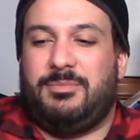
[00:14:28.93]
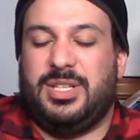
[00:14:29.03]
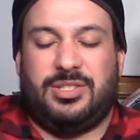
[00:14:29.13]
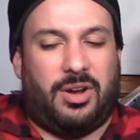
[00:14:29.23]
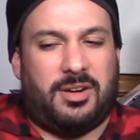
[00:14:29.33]

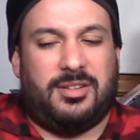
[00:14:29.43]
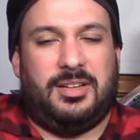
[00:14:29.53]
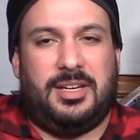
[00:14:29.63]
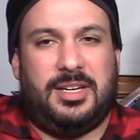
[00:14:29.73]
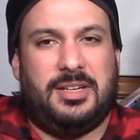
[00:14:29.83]

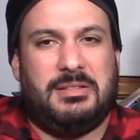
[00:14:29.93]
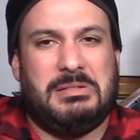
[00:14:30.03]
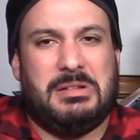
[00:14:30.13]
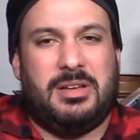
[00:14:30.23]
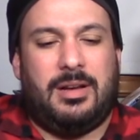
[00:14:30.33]
bizarrely,
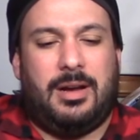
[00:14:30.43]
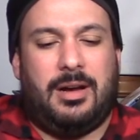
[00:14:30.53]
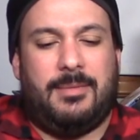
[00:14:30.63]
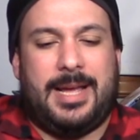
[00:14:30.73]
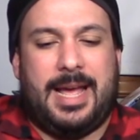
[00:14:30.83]

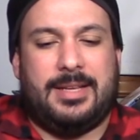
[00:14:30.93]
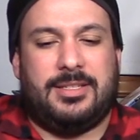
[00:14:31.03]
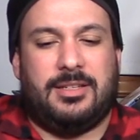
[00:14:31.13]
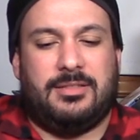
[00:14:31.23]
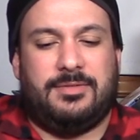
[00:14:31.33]

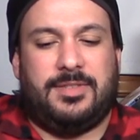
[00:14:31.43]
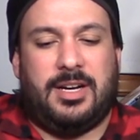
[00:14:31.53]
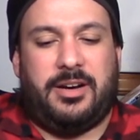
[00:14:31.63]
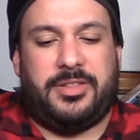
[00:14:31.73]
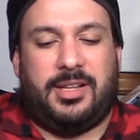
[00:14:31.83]
as of
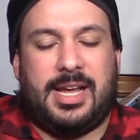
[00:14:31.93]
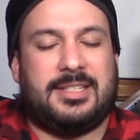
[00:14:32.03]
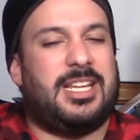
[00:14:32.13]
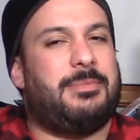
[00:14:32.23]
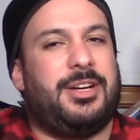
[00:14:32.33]
the
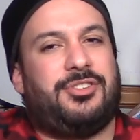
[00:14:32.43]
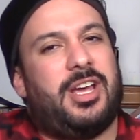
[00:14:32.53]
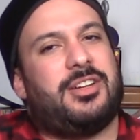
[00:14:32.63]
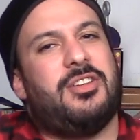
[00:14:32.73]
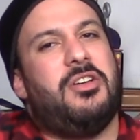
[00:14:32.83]
last time I
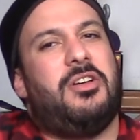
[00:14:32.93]
checked,